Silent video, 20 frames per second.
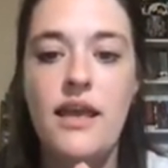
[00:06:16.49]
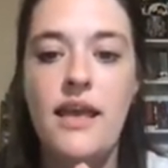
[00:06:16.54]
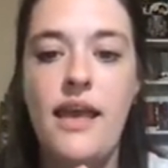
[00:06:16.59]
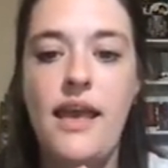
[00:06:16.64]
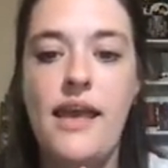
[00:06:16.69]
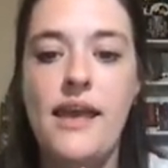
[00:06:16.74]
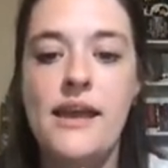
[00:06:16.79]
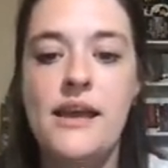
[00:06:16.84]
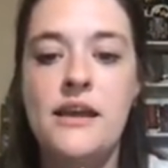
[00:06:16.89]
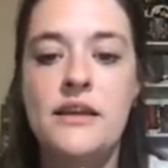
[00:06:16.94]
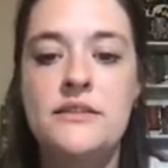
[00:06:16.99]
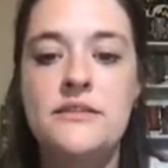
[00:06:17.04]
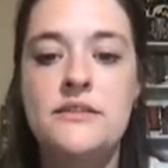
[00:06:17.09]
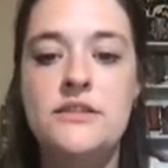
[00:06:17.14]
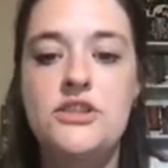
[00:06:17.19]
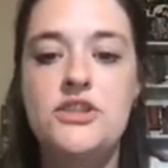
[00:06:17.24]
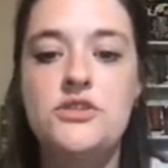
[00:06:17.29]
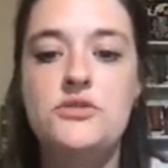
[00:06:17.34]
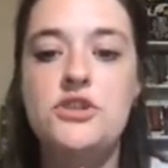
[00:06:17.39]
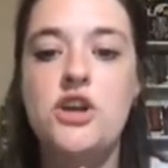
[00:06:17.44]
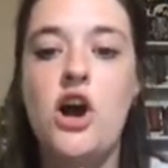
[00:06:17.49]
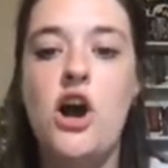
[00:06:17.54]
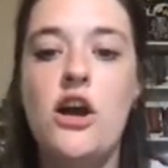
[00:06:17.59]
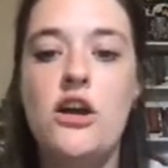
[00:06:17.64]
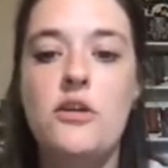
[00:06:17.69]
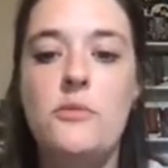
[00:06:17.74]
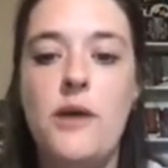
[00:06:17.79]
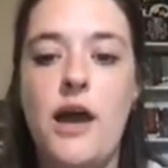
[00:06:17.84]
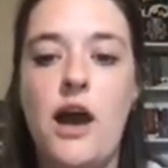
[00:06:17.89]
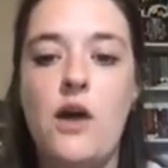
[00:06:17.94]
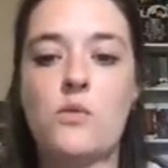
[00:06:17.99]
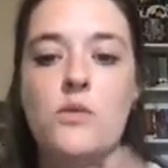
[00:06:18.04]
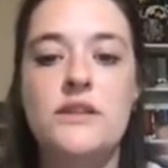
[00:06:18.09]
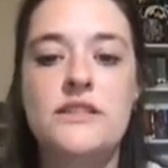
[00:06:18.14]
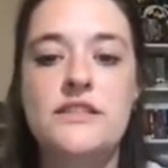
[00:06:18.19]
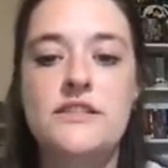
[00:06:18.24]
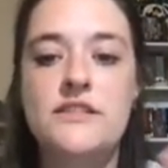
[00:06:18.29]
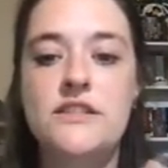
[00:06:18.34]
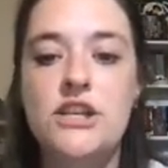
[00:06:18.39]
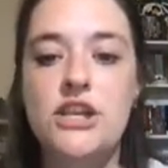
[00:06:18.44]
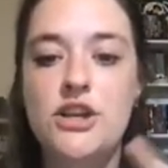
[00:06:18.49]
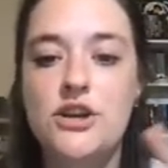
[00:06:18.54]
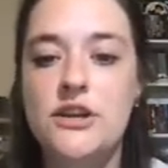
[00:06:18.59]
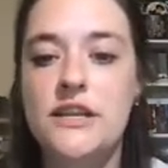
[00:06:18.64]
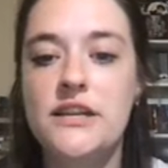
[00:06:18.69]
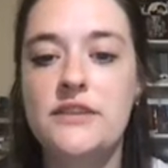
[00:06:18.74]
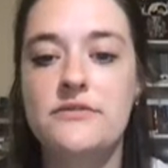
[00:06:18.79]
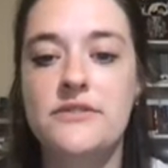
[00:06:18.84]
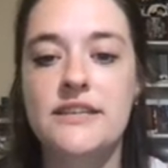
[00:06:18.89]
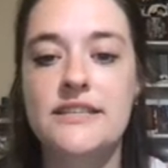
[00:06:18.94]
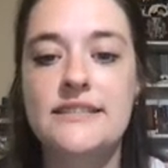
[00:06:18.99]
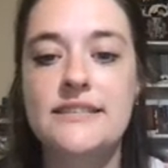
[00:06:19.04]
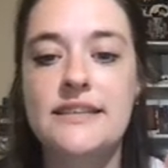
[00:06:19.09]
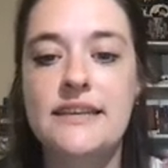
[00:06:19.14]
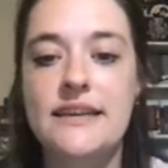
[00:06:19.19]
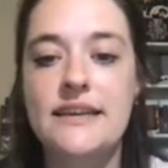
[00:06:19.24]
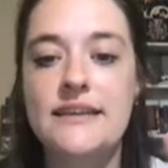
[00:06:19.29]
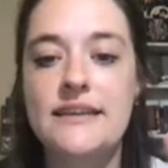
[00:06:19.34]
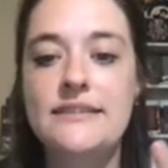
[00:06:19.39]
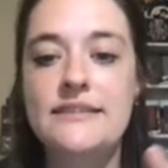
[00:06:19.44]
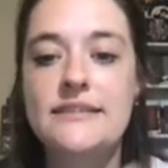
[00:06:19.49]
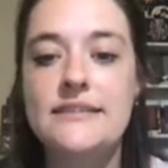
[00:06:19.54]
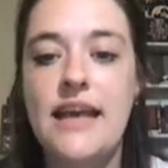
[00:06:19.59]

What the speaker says: and you talk about what the security risk is,